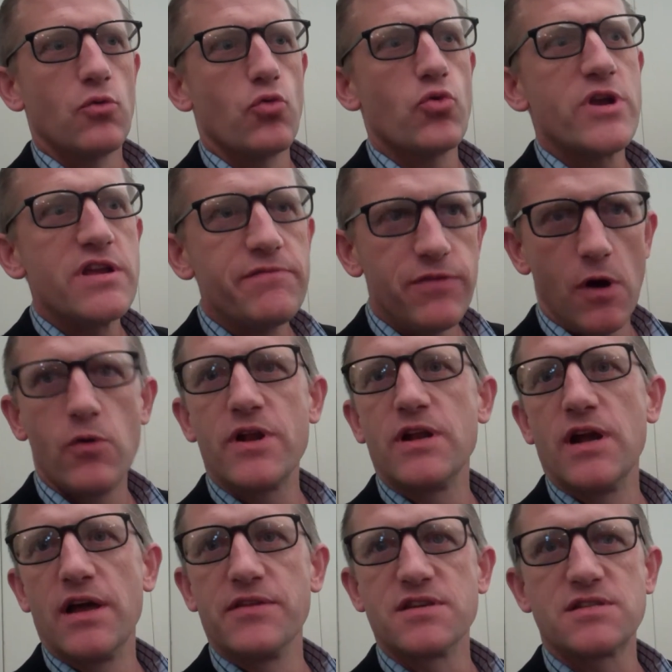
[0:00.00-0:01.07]

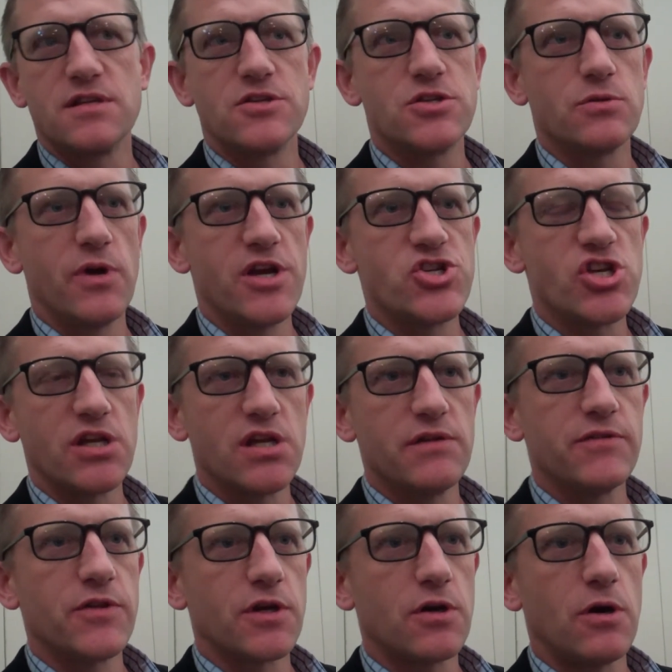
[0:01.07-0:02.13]
revoting on the situation,
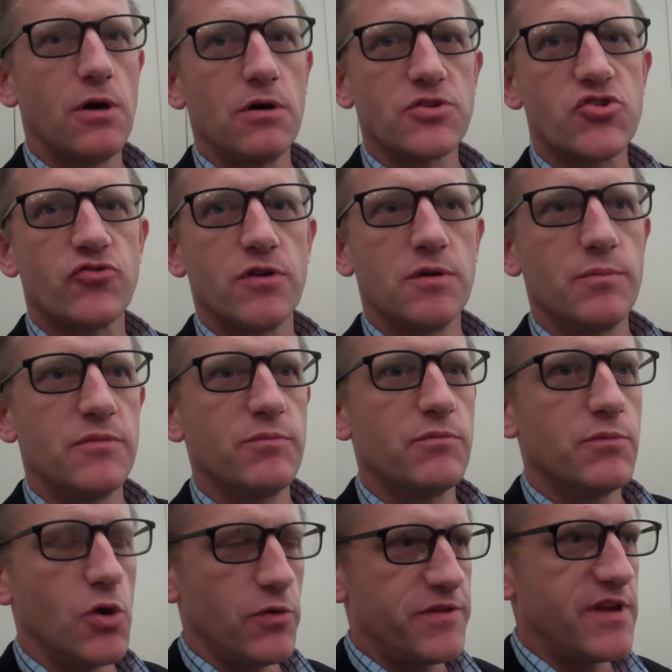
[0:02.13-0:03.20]
given the calls from
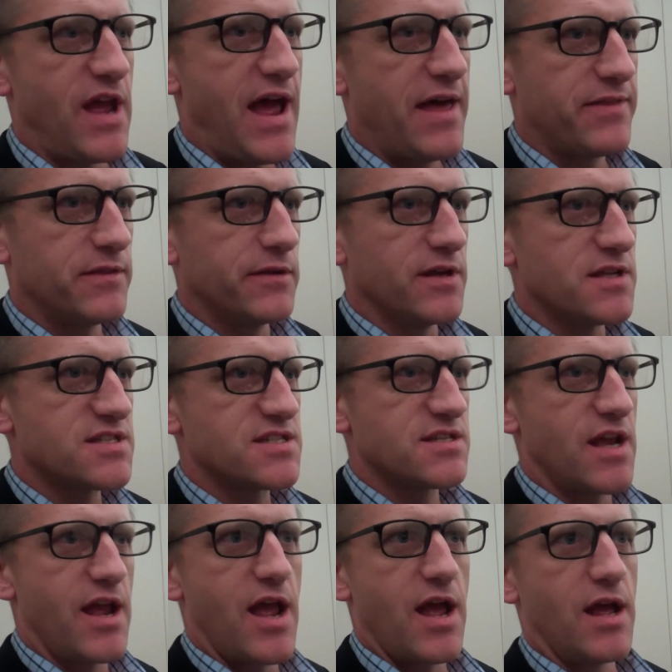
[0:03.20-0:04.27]
both the athletes
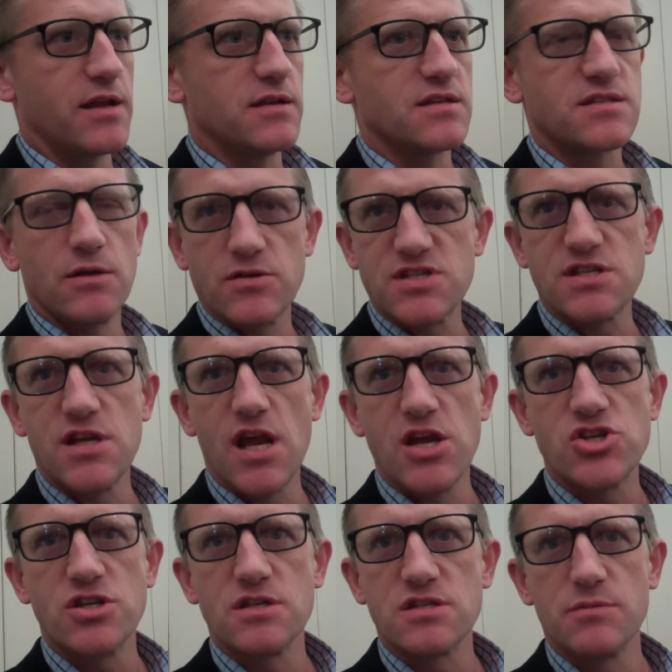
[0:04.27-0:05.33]
and
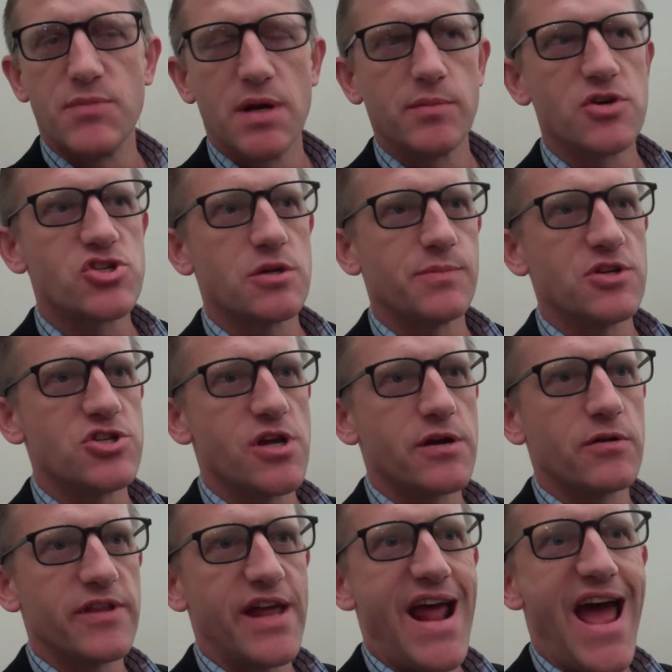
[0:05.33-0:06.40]
associations and membership in
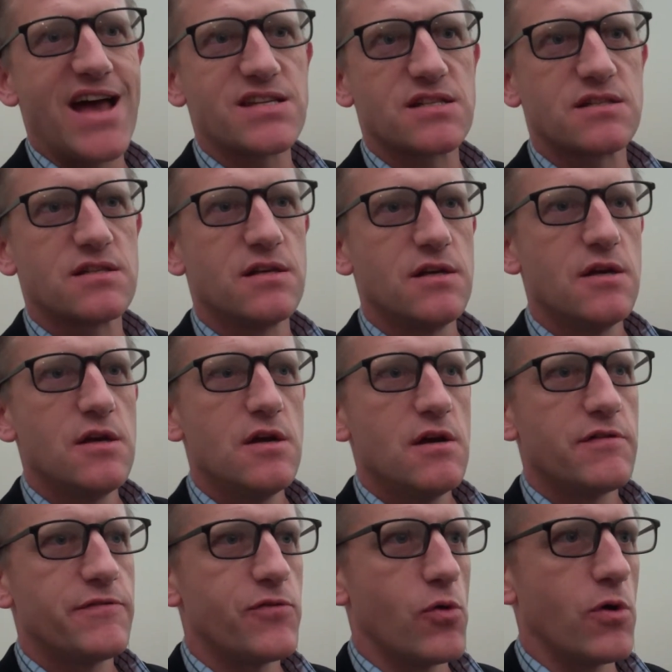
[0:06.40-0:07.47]
general that asked
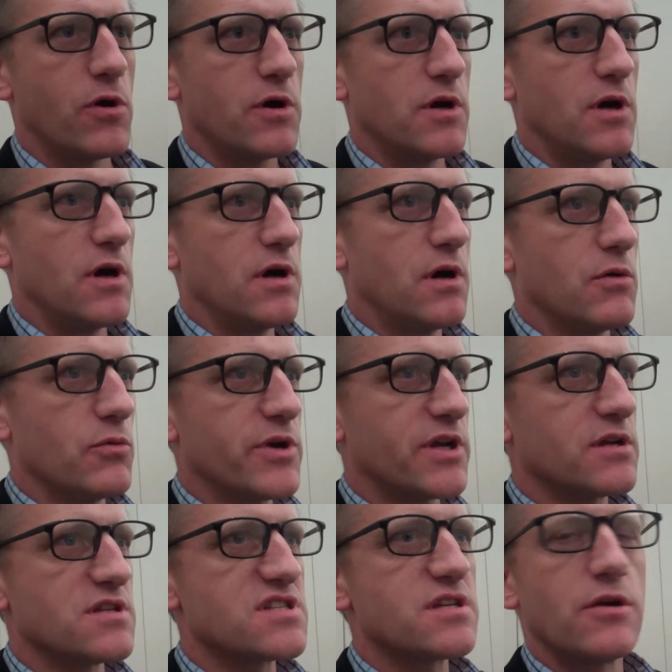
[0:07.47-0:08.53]
for a
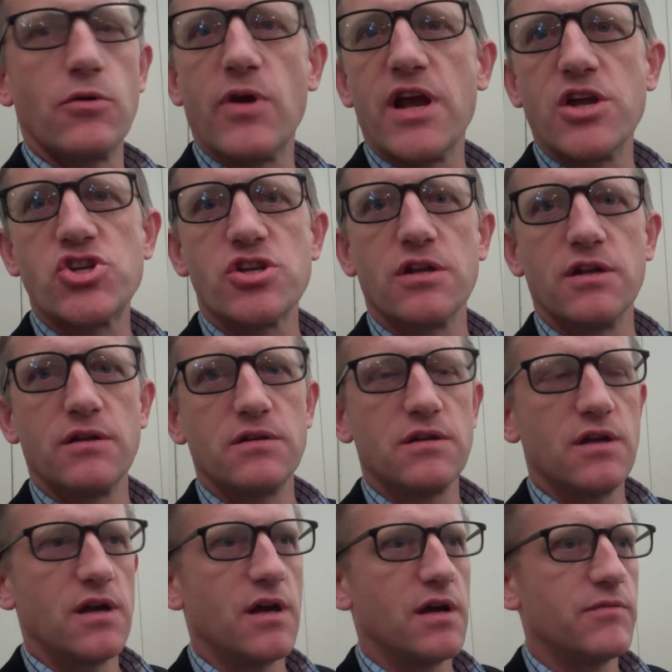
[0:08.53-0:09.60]
reconsideration, and
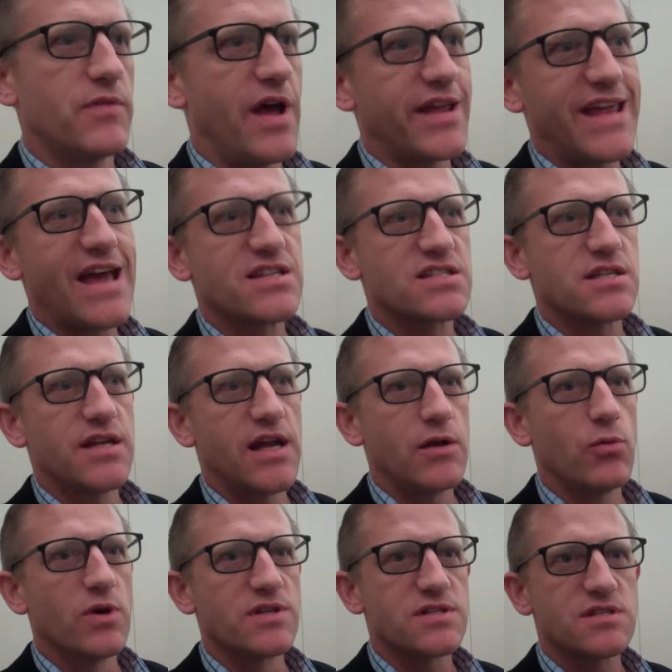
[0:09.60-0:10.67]
I guess today
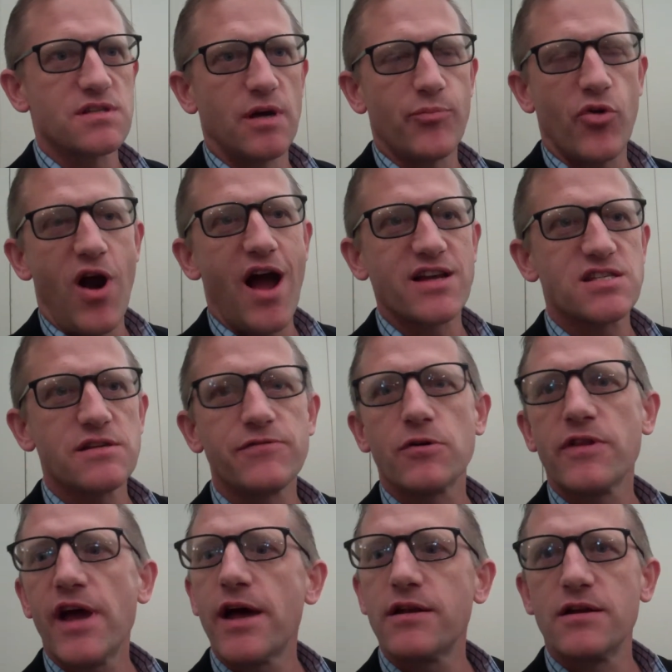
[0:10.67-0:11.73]
was a proxy
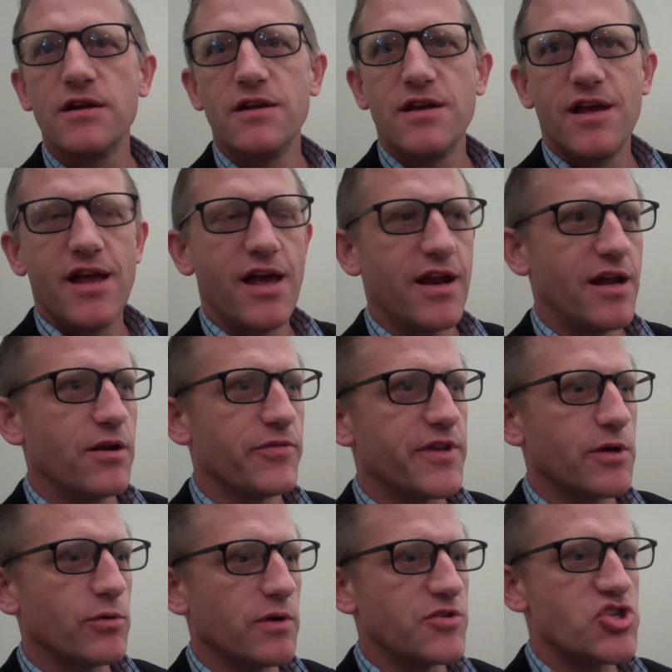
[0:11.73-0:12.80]
for that, and I don't
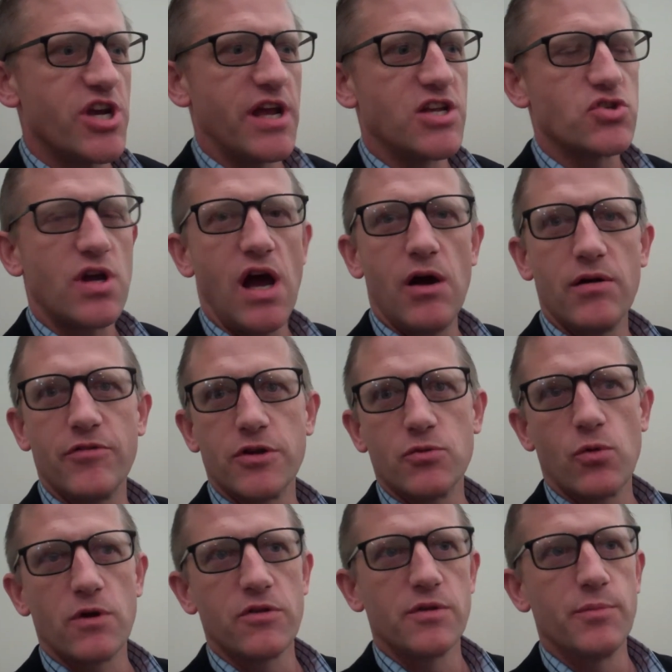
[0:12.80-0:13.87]
think it would have changed however you
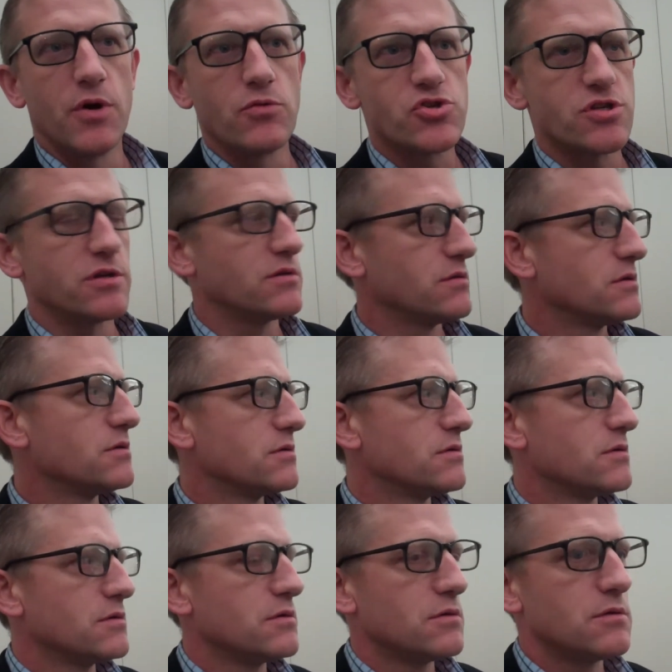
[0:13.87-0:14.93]
worded the
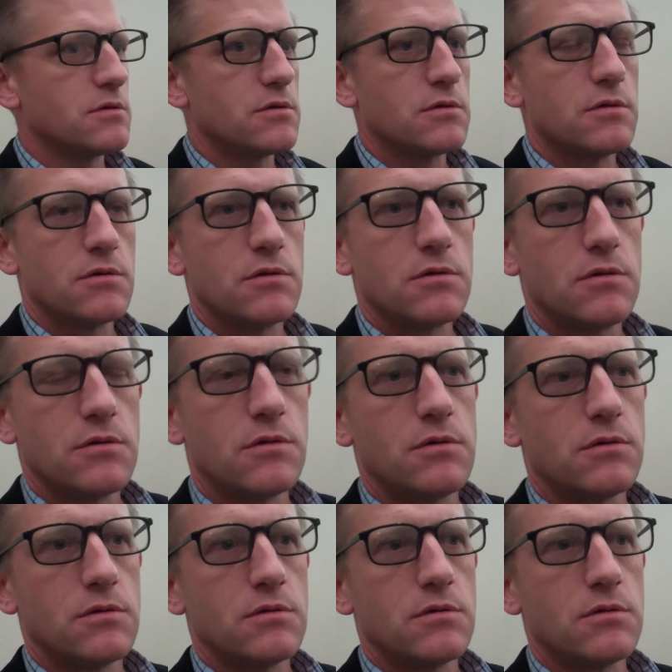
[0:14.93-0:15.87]
motion.